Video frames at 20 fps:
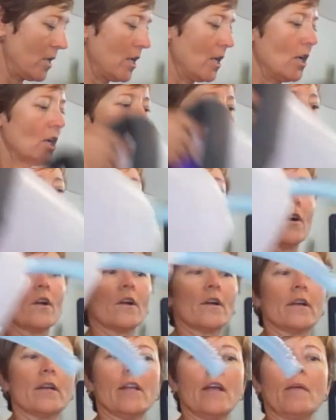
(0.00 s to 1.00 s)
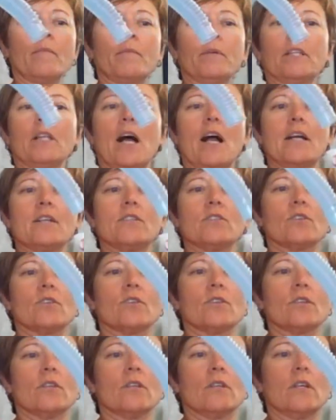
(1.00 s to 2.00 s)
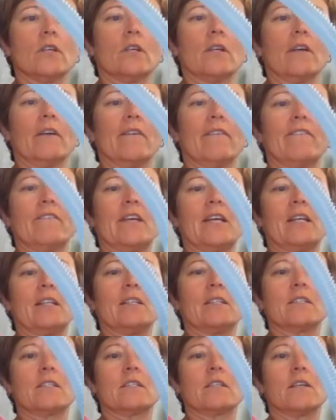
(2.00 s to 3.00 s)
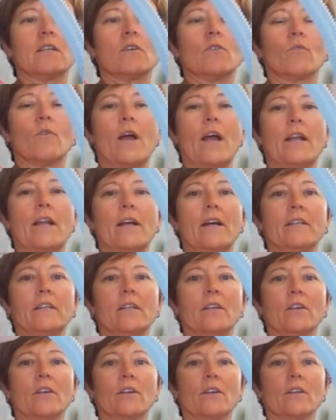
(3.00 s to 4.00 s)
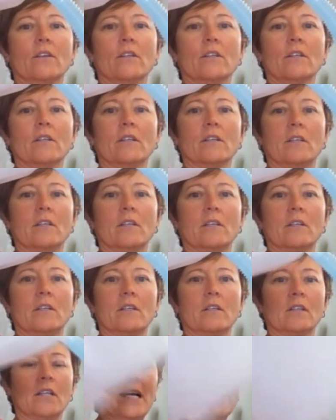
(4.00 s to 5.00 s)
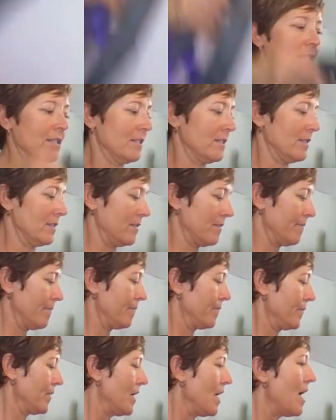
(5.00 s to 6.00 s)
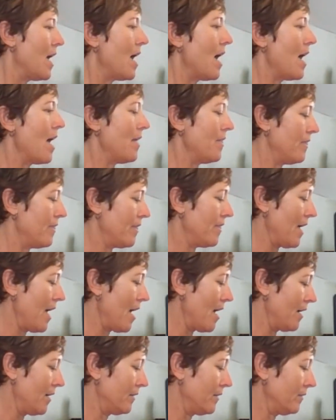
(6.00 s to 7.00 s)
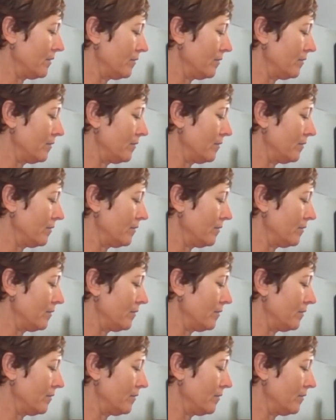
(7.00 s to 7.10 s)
Your nebulizer fits right on here like this. And then